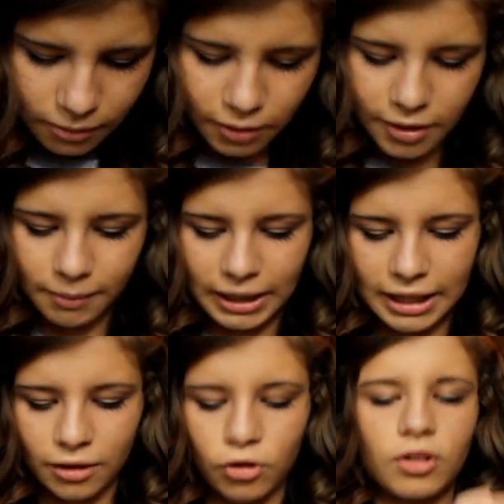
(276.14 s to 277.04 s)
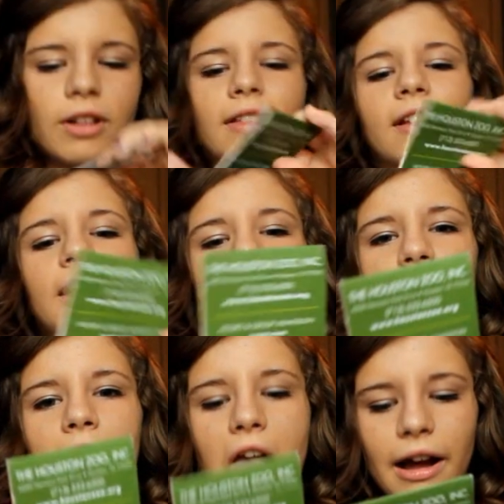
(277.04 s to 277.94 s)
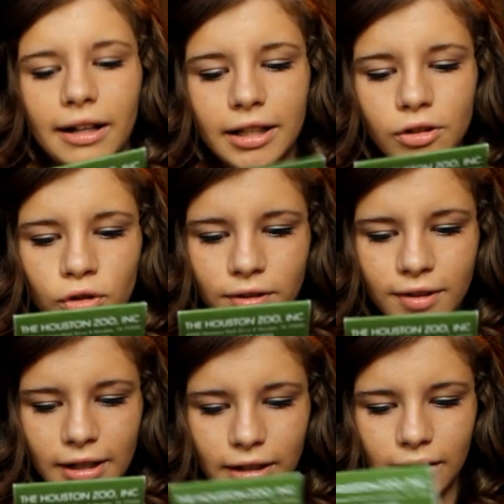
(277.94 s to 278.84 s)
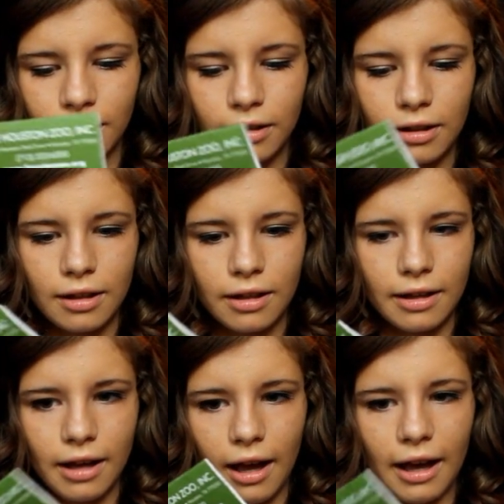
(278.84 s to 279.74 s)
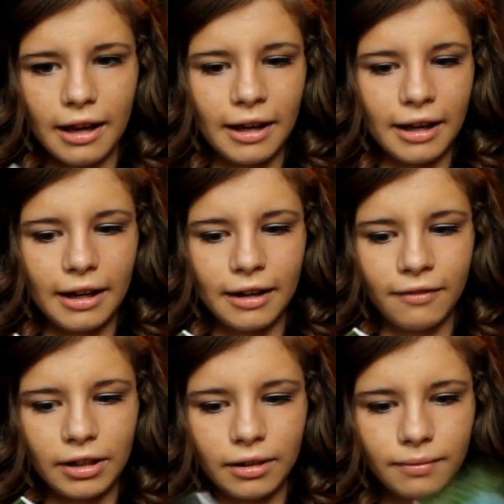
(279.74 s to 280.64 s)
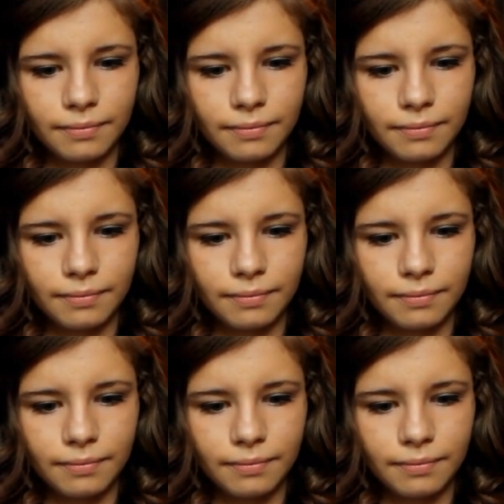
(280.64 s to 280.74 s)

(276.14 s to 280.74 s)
Well, something inter bleh, interesting. I have